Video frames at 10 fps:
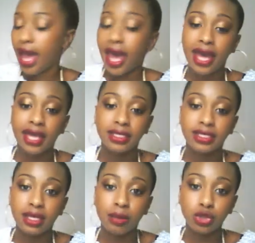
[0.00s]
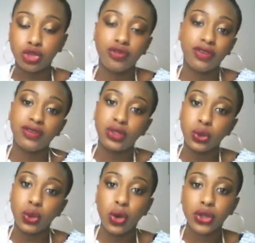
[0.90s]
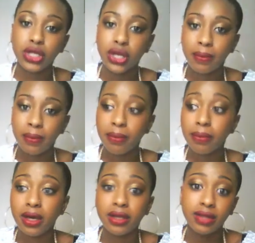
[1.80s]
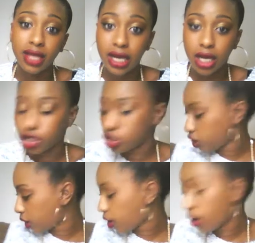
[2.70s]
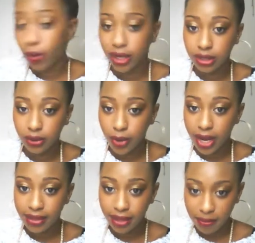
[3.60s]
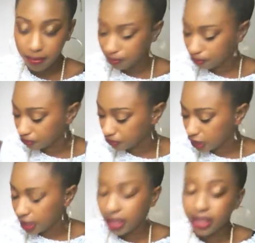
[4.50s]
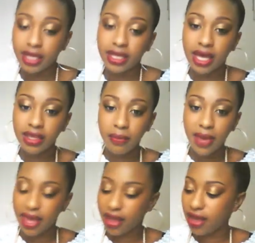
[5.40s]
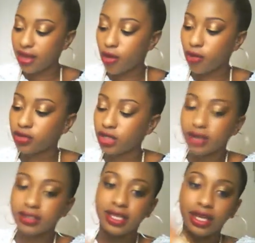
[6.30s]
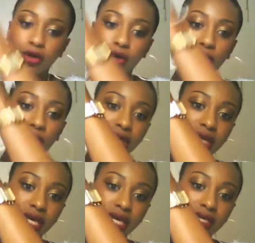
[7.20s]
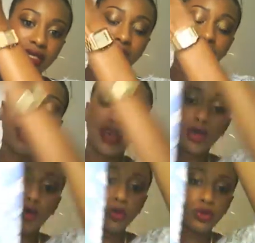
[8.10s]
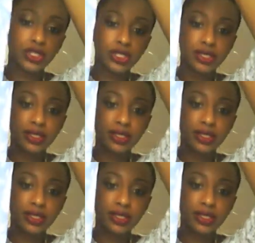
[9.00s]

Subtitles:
and I'm not sure if they've still got them, but they're lush, and I can't wait to wear them. Then the other pair of trousers I got were these, and they're gorgeous.